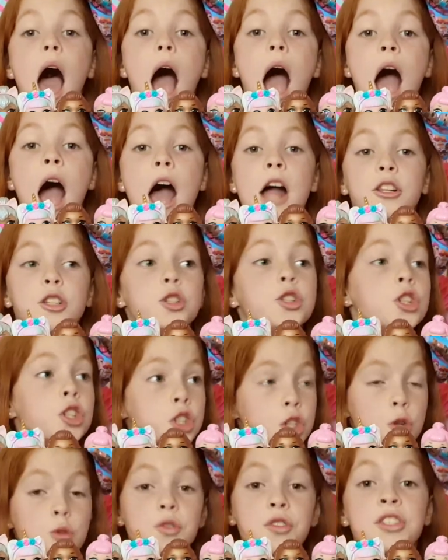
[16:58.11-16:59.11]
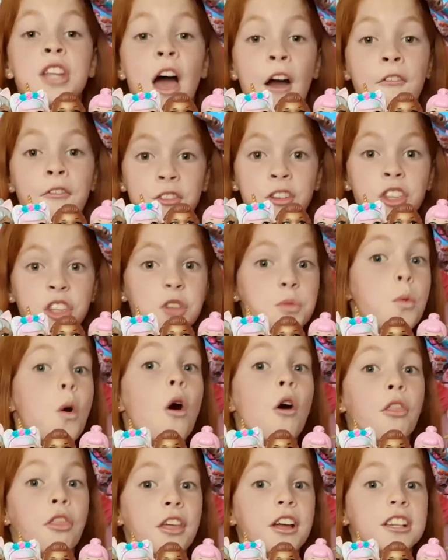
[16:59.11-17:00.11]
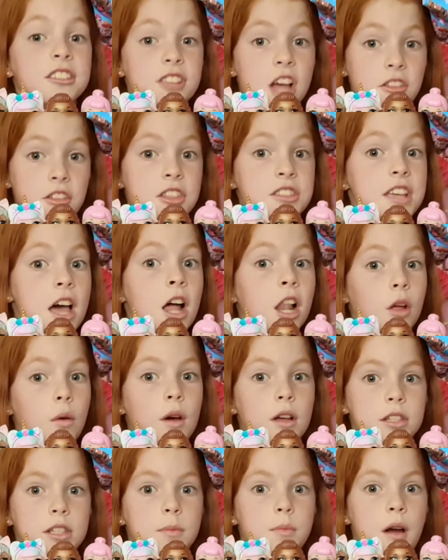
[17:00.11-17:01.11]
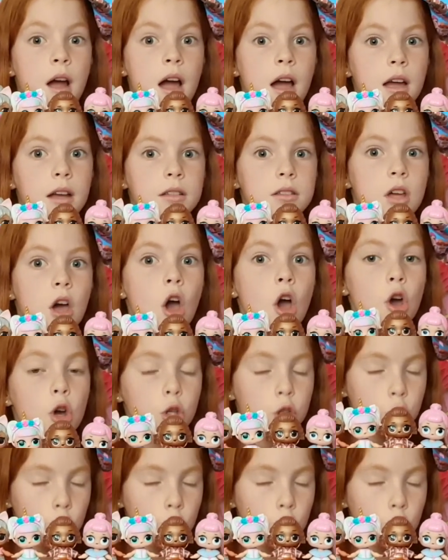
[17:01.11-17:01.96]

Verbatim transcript: And you should do definitely more things like this LOL Surprise.